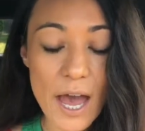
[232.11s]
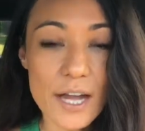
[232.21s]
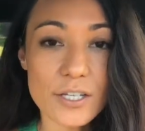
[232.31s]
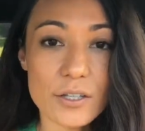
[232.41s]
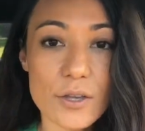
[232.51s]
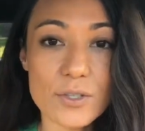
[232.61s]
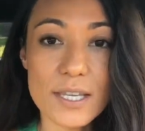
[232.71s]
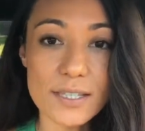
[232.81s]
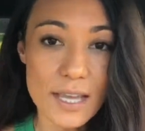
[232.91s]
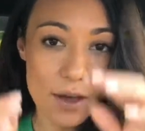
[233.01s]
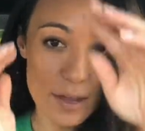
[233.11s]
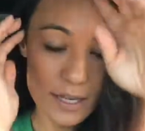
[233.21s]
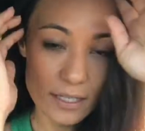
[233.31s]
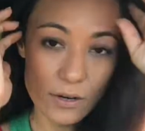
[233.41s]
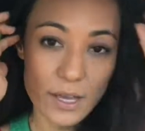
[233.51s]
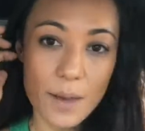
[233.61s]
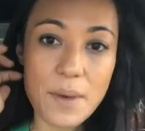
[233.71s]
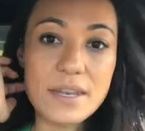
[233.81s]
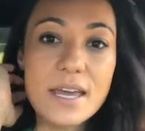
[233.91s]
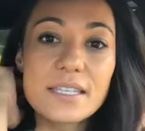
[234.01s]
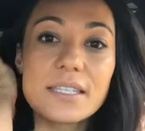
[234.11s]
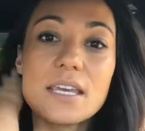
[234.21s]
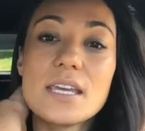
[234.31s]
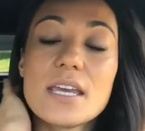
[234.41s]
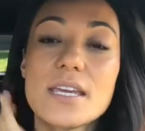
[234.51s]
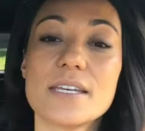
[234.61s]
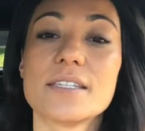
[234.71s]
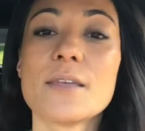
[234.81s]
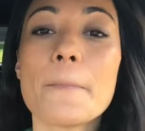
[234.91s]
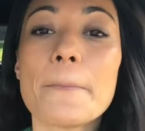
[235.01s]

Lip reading: I took those things out, and I said, okay, my next thing is